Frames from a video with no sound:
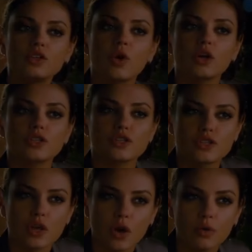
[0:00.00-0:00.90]
You are
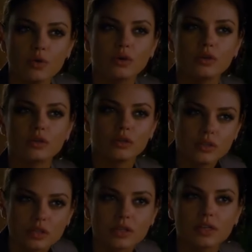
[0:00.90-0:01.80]
so
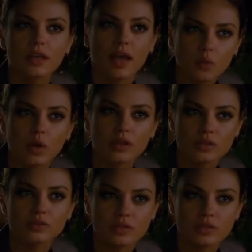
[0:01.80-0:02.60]
good at what you